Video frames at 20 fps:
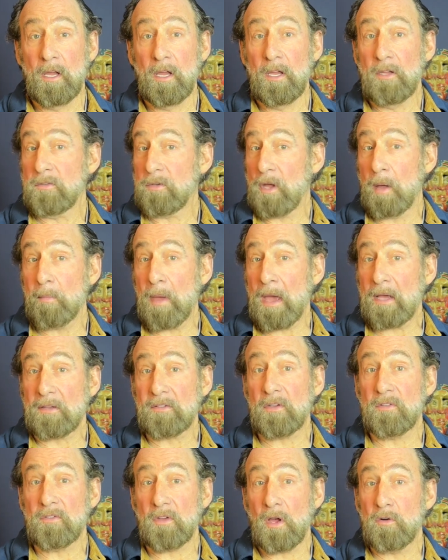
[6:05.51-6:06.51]
Some
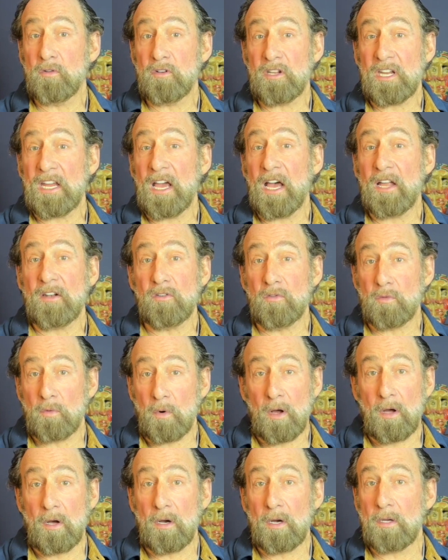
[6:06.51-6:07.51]
exes OD on
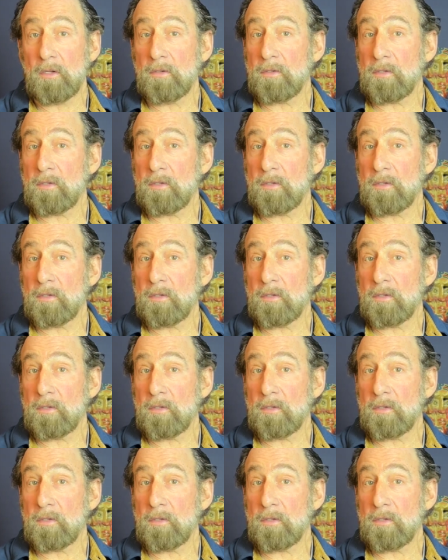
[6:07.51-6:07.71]
drugs